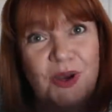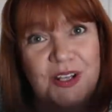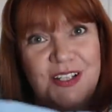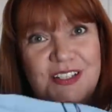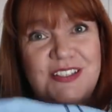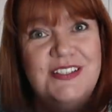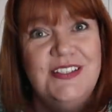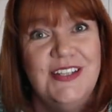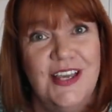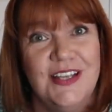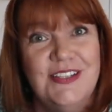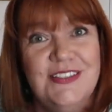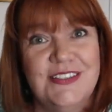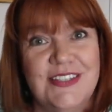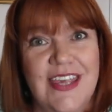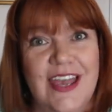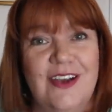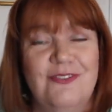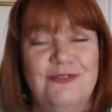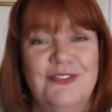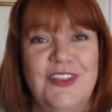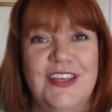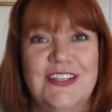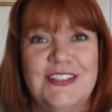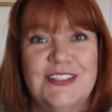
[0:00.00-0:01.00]
one does
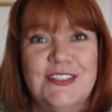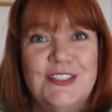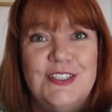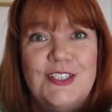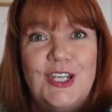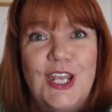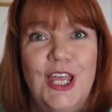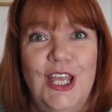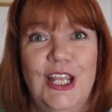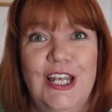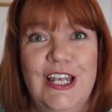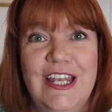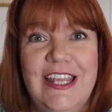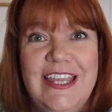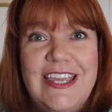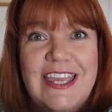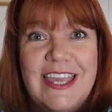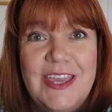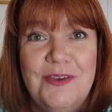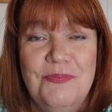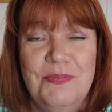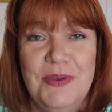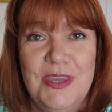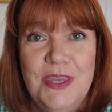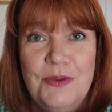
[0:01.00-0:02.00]
have that slightly
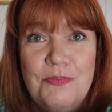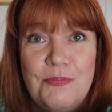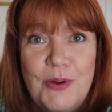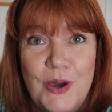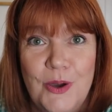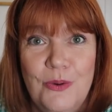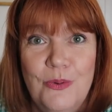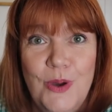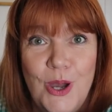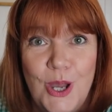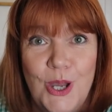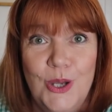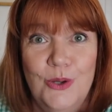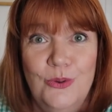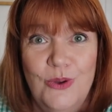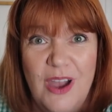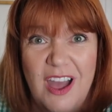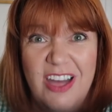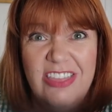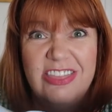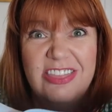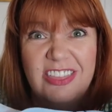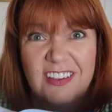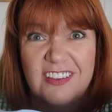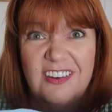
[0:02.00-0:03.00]
hippie boho
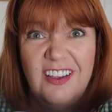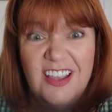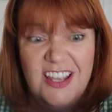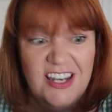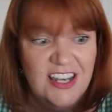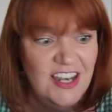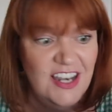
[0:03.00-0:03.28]
that I